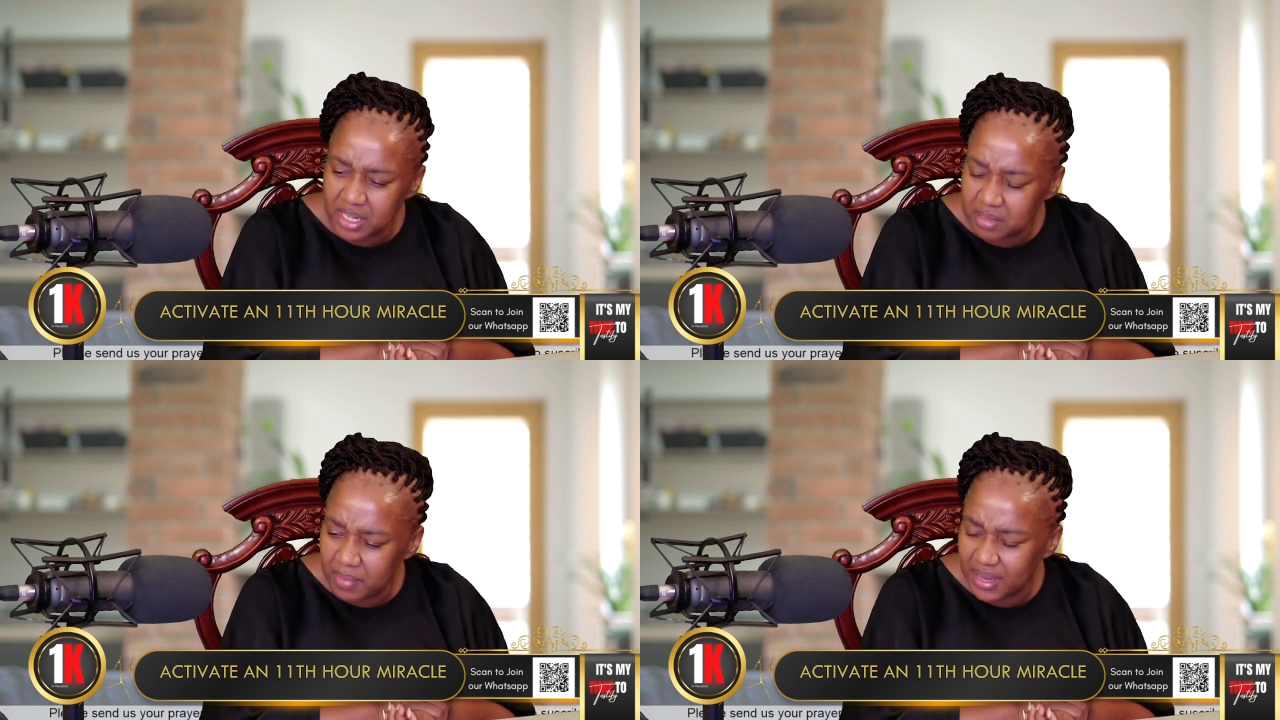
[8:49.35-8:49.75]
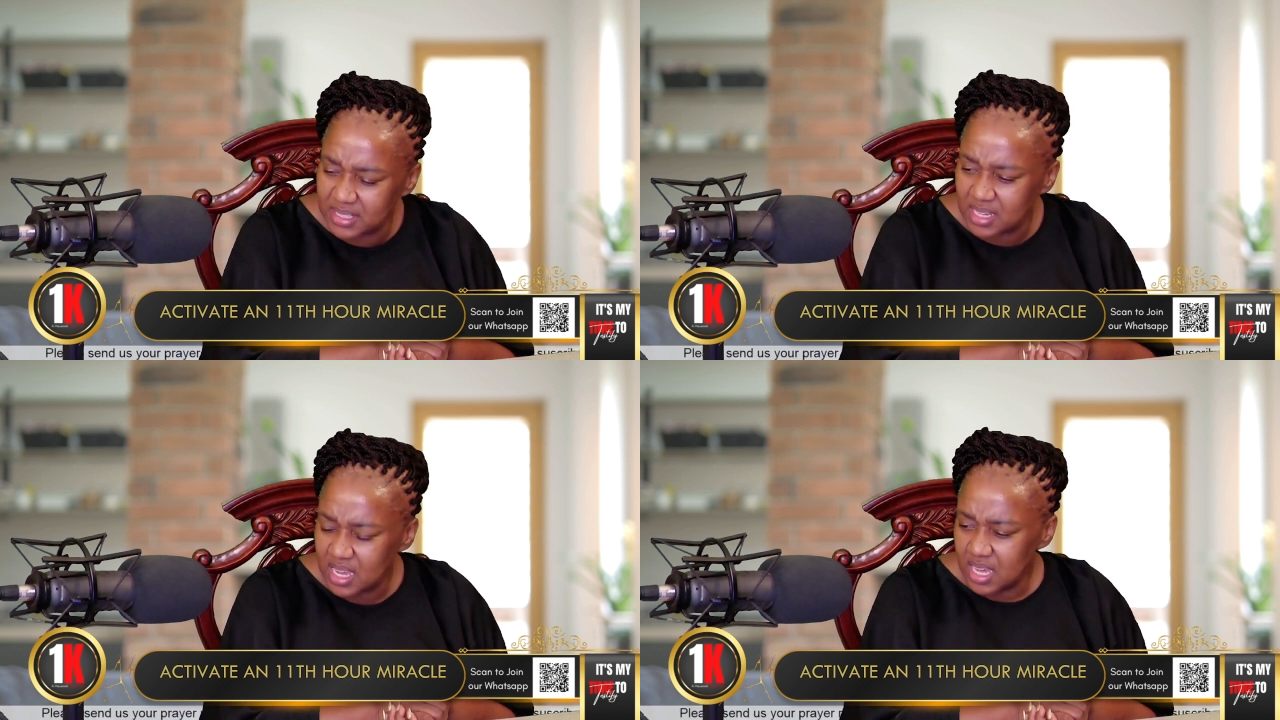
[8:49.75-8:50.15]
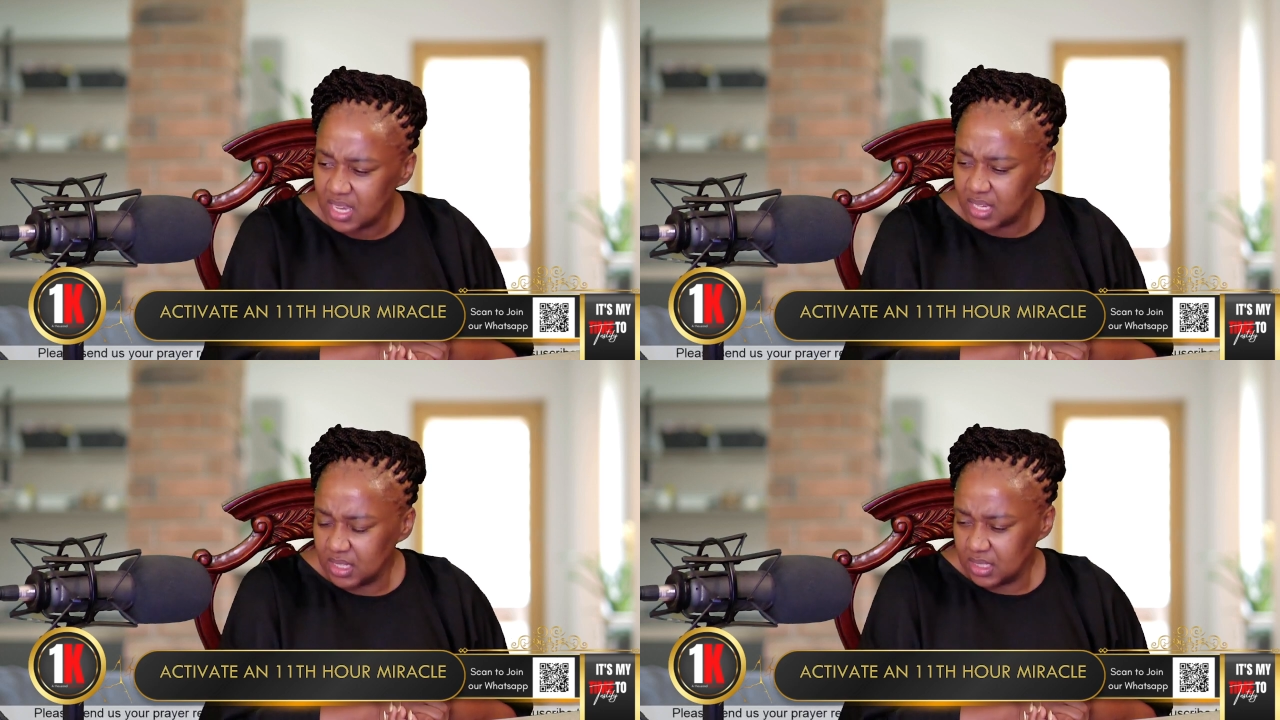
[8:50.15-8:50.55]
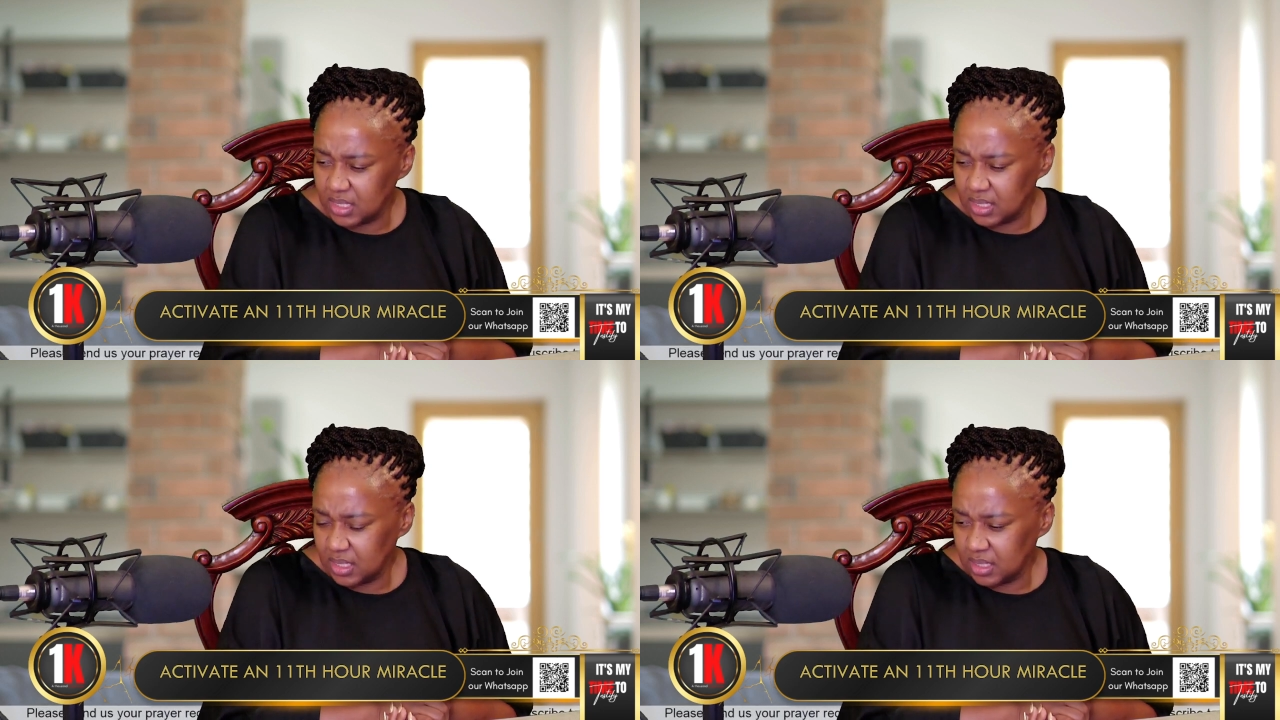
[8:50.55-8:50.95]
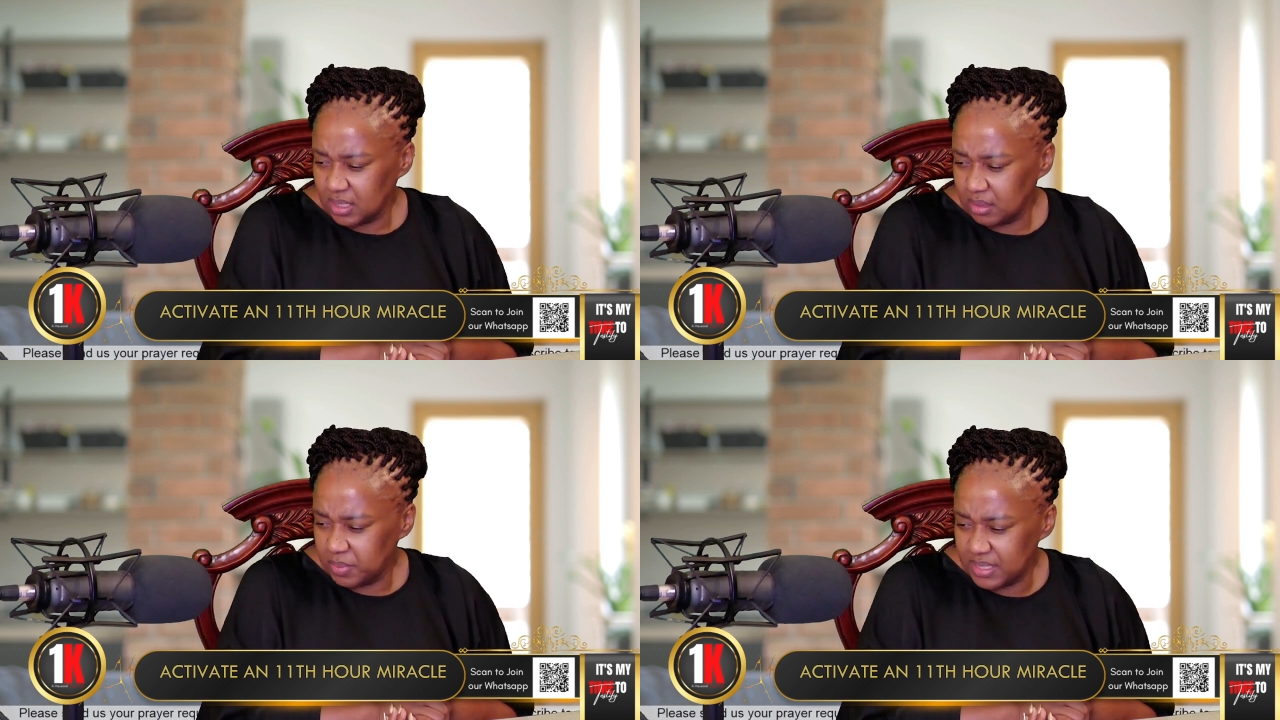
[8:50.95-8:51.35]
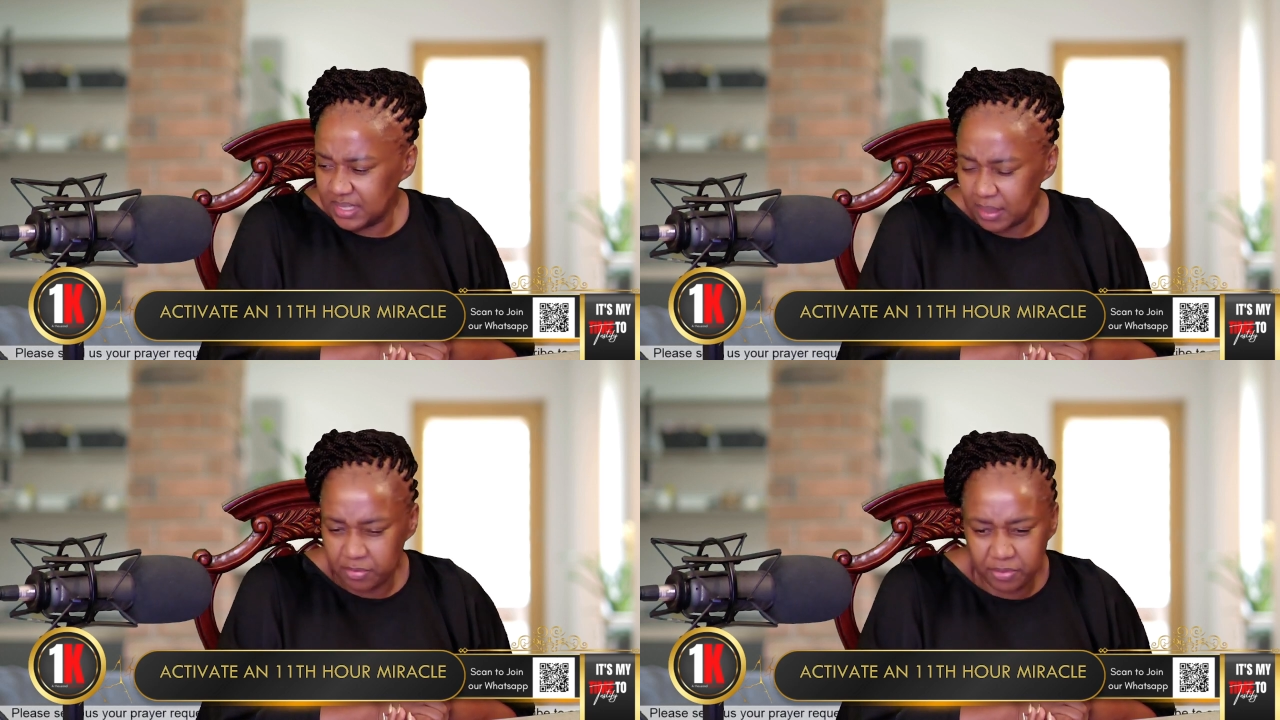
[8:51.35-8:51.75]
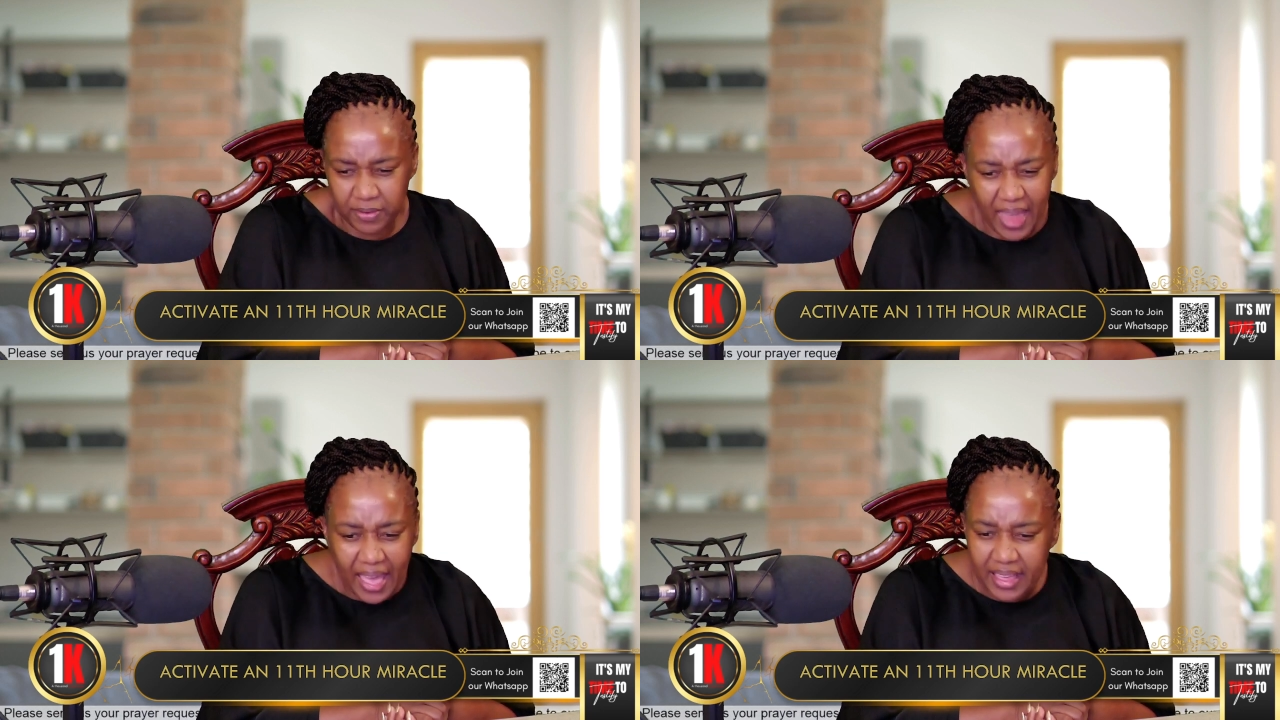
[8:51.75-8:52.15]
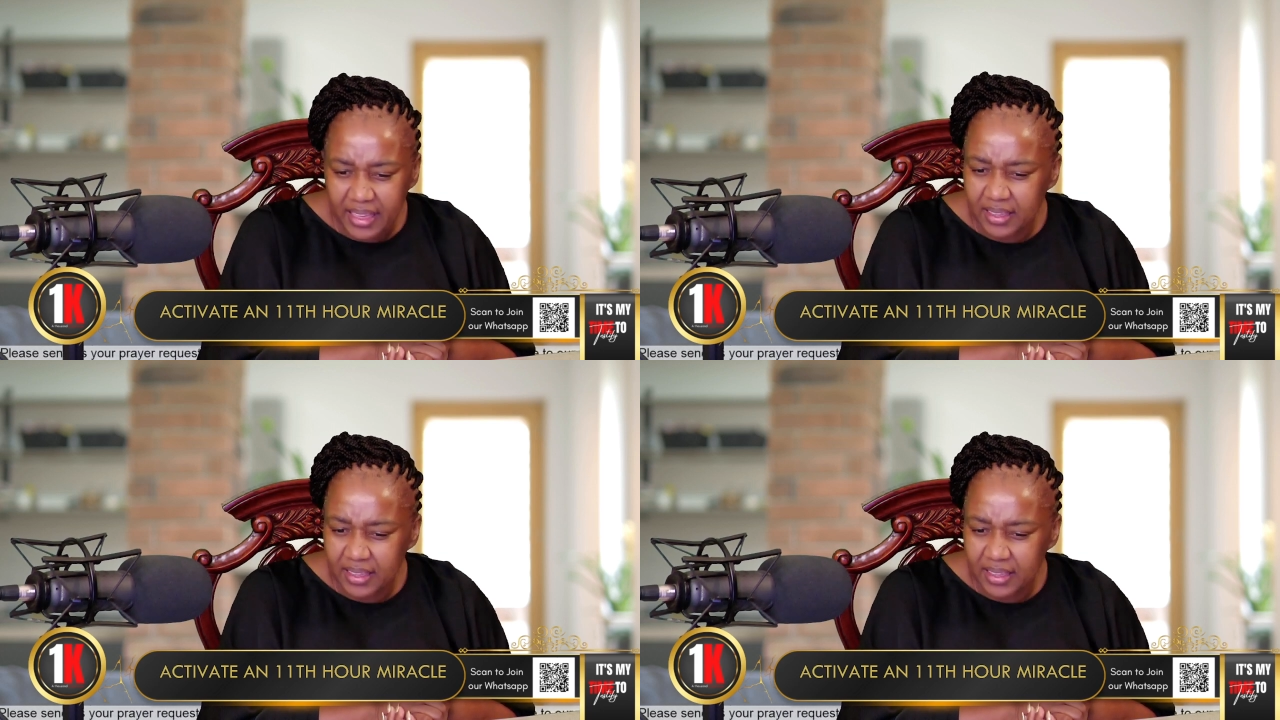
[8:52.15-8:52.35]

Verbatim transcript: It might be some flack.